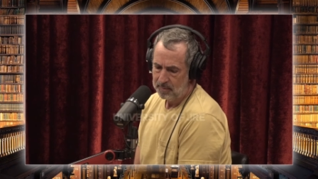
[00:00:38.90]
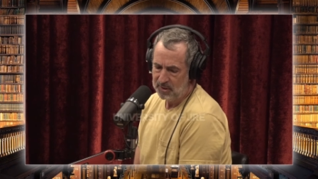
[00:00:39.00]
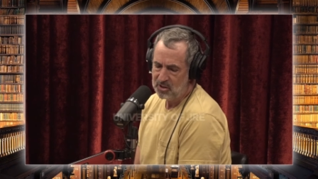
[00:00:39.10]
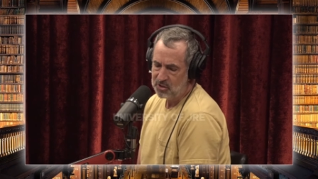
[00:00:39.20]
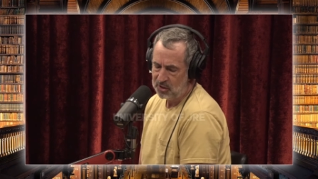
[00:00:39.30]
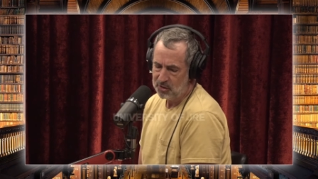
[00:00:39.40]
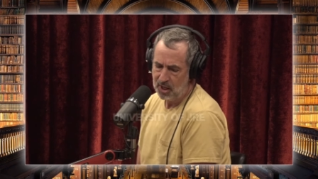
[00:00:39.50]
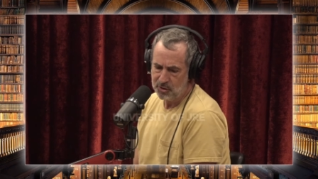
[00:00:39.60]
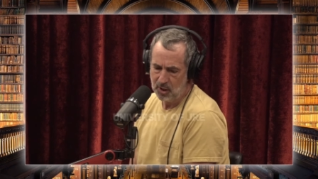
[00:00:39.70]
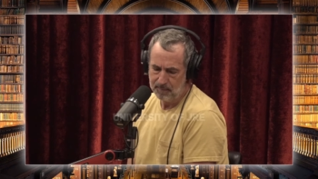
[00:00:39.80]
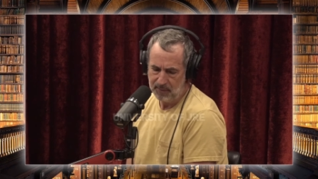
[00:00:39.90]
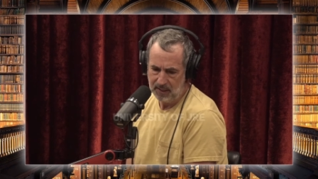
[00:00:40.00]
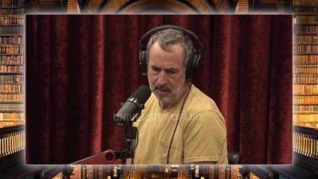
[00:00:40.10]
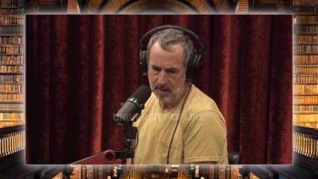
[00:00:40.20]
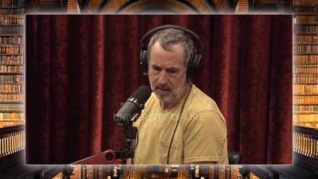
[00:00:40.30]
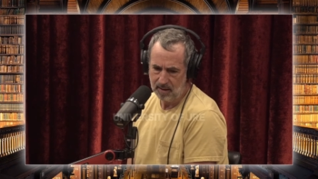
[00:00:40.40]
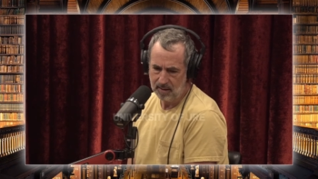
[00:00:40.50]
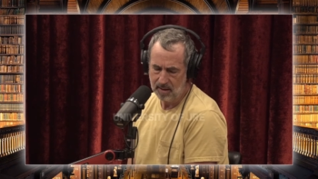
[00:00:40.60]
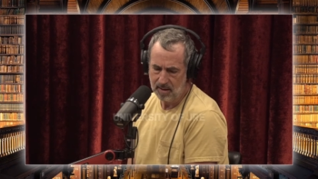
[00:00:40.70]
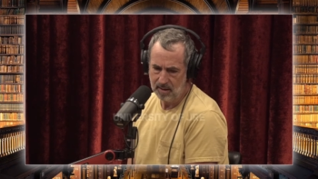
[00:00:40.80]
but just to touch on PETA,
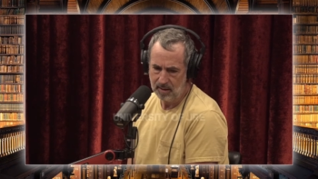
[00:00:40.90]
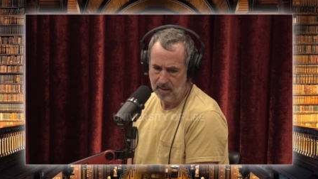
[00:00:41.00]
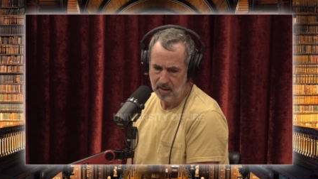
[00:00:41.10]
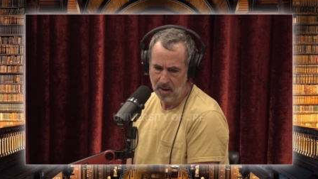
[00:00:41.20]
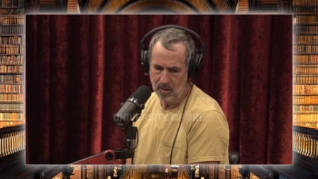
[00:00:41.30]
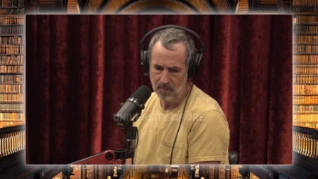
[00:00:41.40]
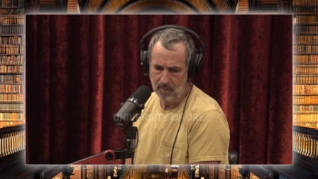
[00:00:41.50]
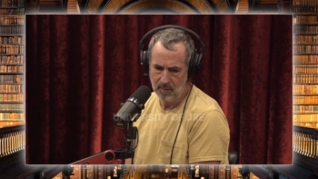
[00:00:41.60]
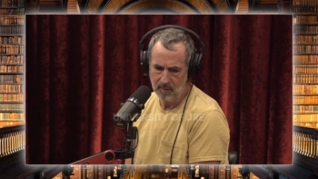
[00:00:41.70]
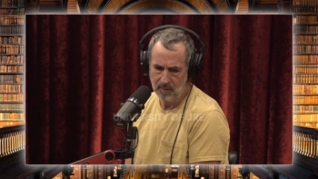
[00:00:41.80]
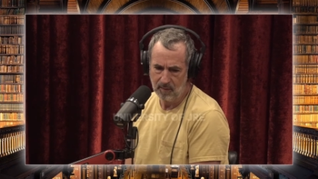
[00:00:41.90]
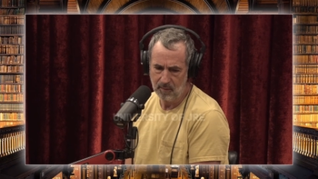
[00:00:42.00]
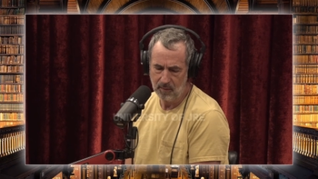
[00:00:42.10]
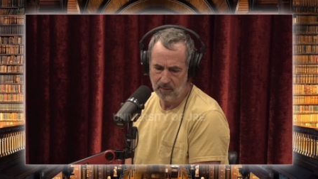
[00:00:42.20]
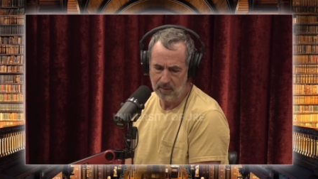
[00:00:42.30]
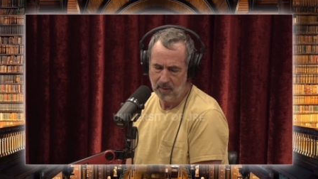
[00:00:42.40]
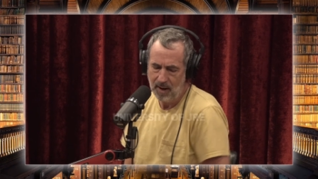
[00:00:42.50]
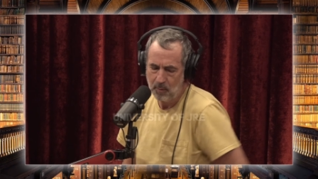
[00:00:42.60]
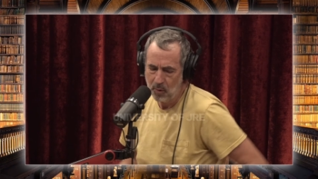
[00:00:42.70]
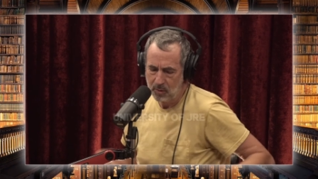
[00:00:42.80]
you know, you know,
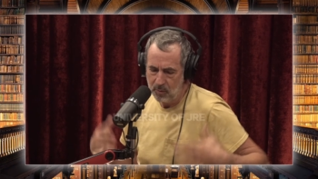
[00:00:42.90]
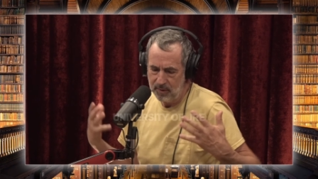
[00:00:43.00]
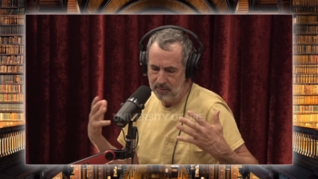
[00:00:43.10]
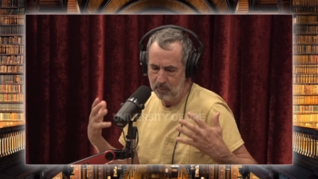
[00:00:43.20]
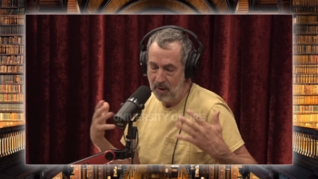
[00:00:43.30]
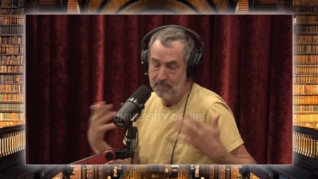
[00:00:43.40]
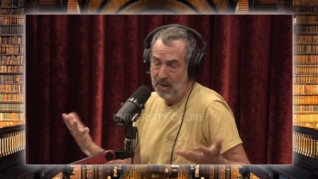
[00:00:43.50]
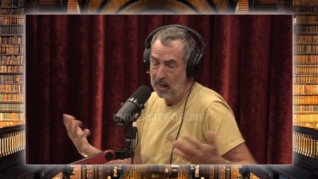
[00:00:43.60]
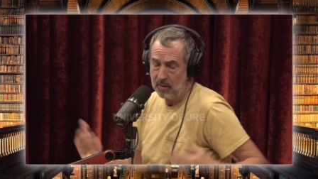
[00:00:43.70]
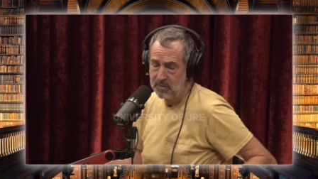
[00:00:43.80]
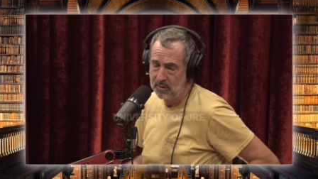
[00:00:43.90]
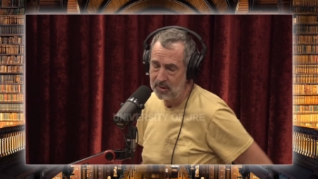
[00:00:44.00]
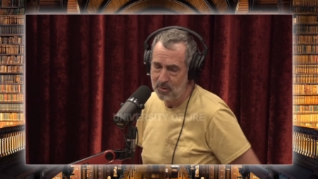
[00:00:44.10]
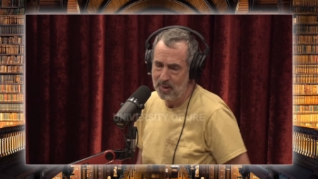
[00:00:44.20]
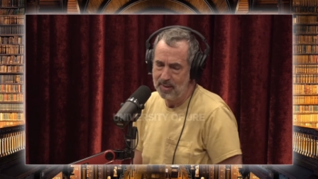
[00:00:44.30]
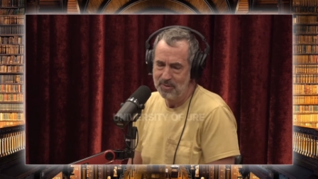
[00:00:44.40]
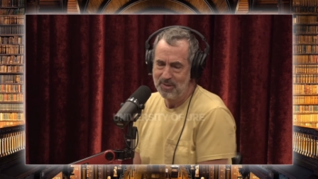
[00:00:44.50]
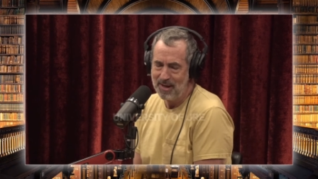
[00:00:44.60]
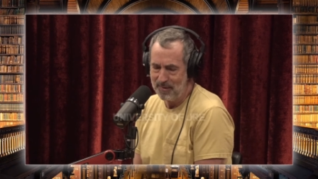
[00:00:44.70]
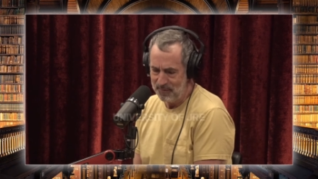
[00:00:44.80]
I work with reptiles and I try to
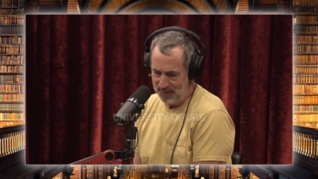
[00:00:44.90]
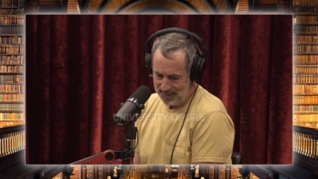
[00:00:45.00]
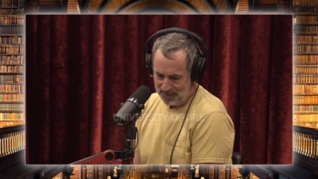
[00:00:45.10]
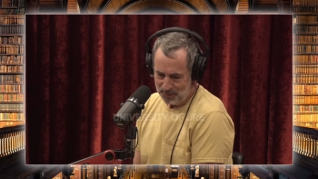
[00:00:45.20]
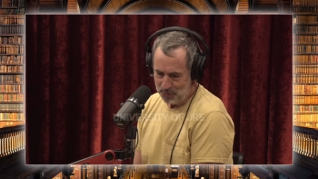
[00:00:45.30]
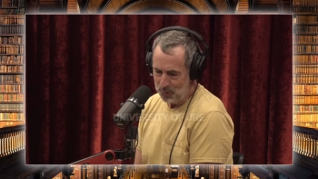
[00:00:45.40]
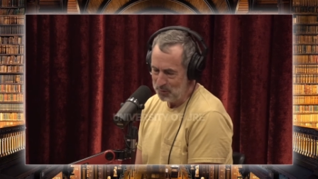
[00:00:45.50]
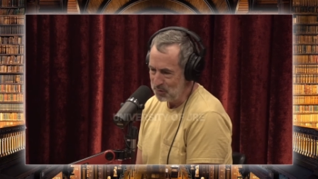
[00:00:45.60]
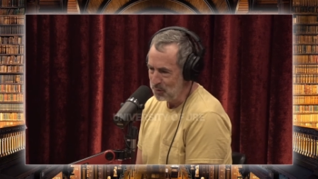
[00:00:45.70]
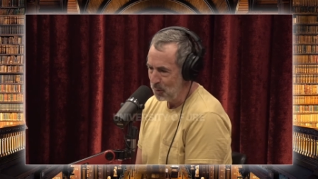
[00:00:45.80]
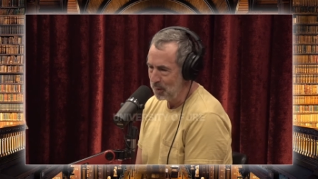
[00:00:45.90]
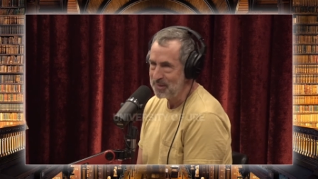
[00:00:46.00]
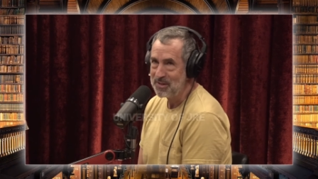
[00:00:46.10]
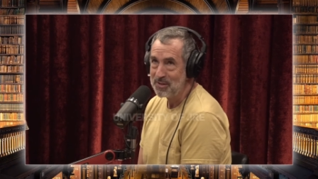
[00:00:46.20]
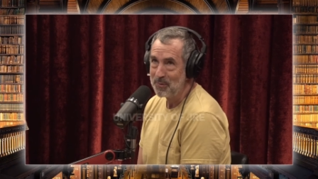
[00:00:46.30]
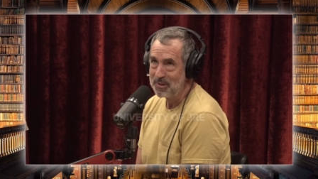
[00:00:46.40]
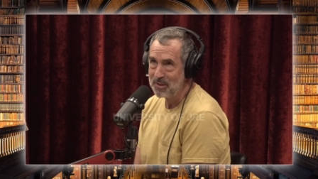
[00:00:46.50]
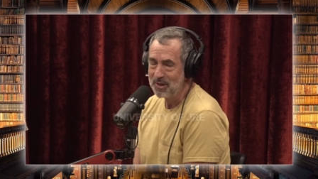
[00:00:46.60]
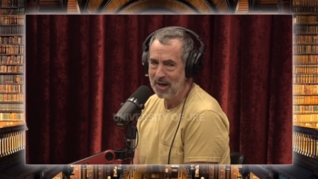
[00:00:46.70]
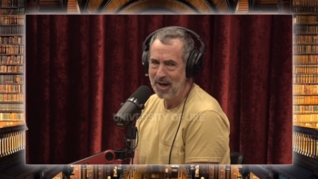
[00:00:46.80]
save turtles and tortoises,
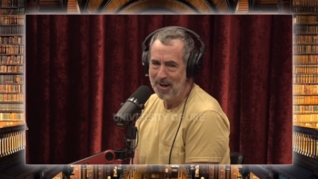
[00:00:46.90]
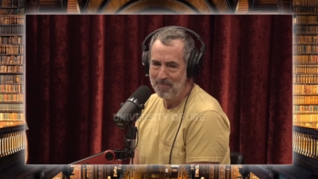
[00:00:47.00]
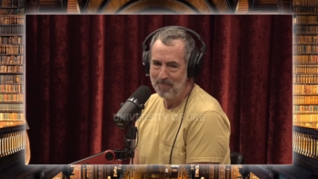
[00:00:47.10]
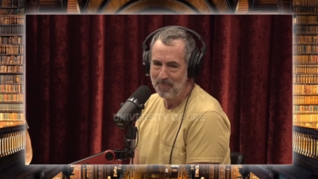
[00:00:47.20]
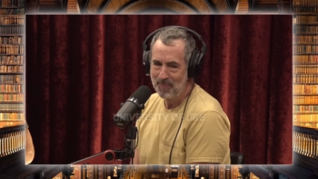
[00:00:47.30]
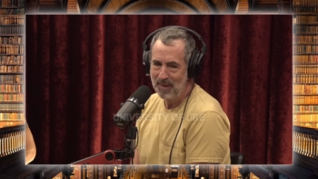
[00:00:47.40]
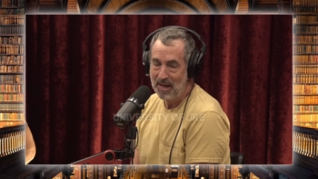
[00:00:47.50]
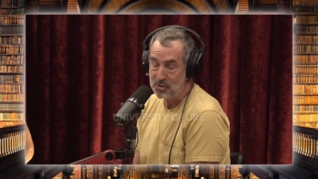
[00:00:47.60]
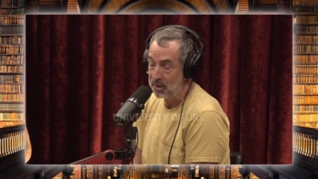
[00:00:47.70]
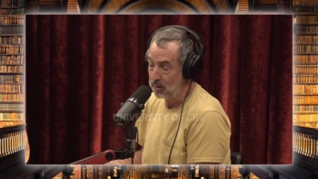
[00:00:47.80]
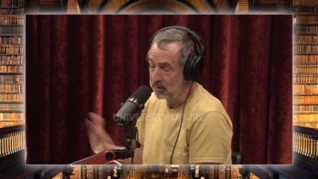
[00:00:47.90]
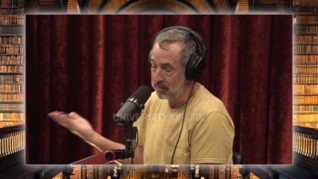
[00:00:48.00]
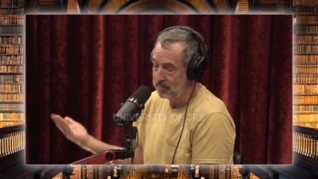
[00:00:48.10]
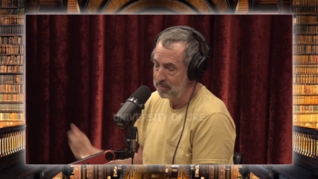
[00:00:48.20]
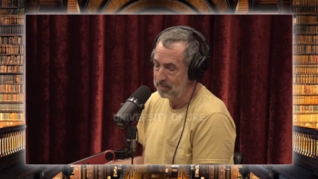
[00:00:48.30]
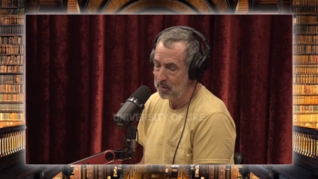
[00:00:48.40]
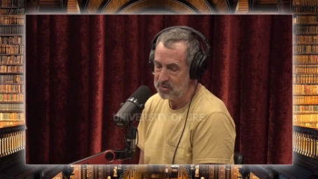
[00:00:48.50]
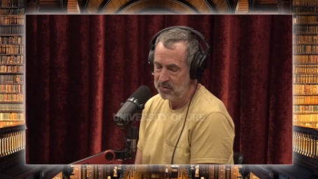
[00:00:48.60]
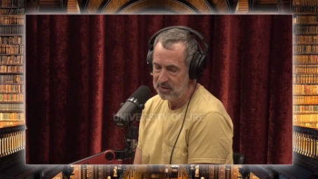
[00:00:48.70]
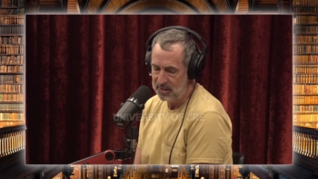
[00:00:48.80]
which um, actually are the
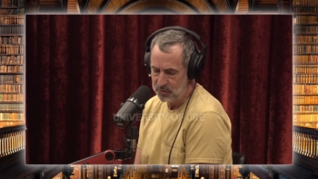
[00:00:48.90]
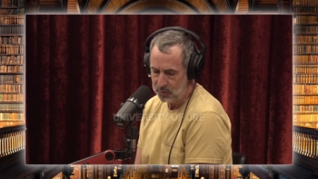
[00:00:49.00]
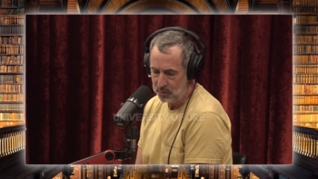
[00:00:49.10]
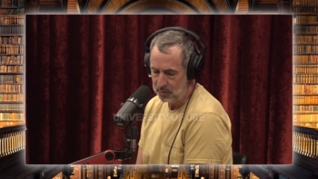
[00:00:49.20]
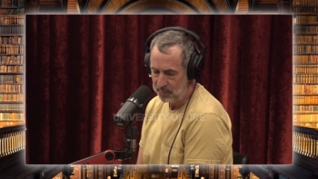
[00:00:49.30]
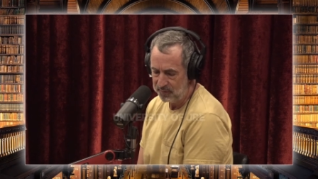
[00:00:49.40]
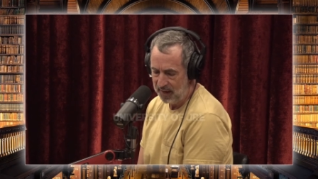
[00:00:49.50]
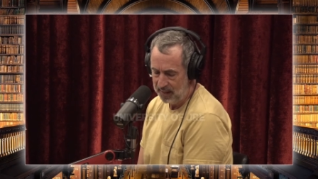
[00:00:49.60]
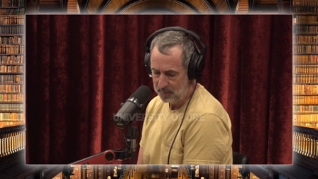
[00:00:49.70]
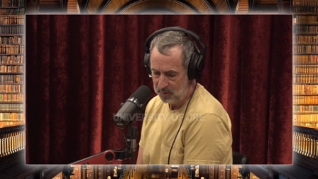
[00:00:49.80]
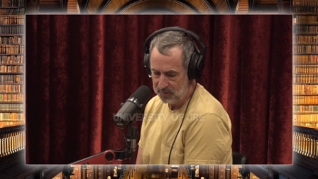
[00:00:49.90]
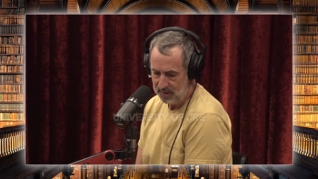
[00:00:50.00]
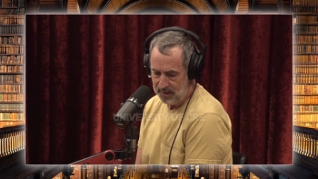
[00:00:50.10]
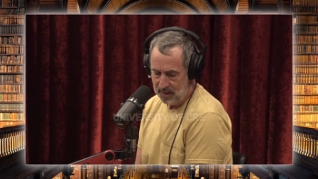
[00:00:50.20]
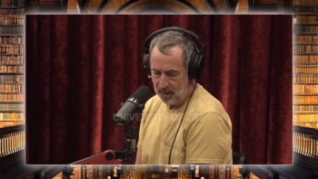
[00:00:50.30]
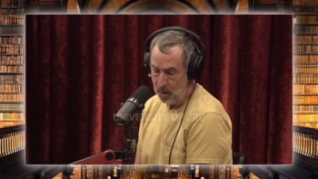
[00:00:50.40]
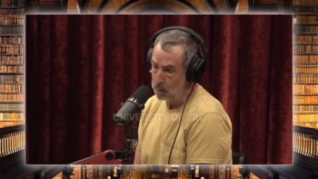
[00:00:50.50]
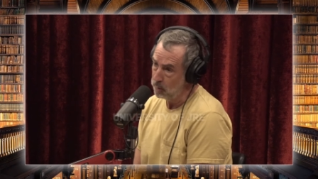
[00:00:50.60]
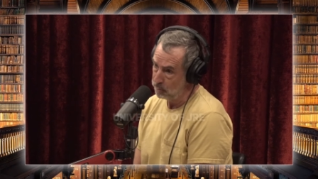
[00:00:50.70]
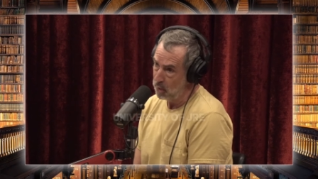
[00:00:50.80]
most endangered group of animals,
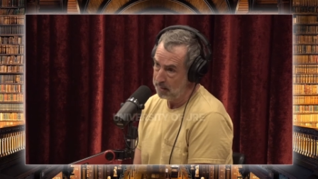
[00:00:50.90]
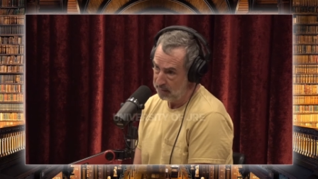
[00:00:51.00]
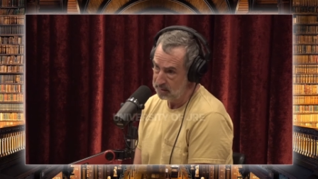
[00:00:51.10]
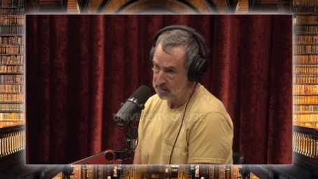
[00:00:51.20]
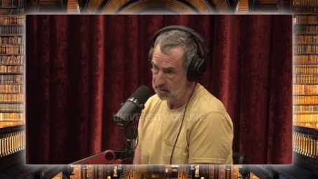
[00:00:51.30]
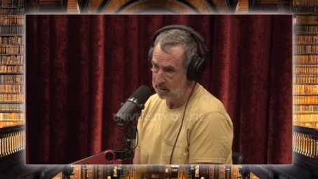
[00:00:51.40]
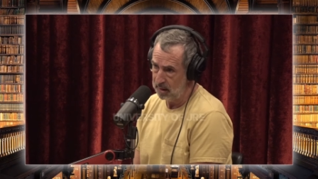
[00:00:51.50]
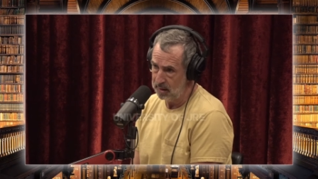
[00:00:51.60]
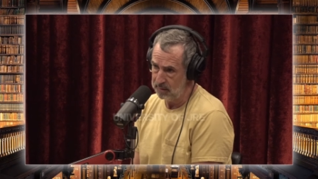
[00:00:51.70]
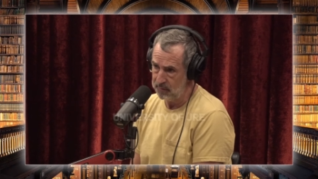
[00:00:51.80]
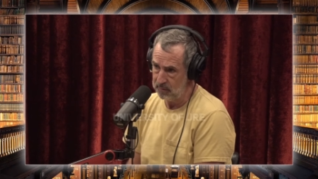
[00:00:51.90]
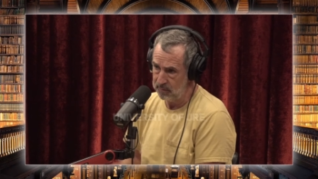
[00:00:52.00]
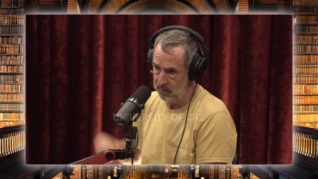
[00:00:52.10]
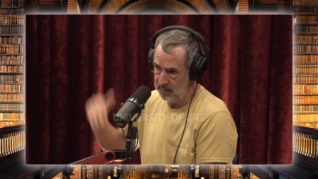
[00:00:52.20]
along with primates. Uh, if you turtles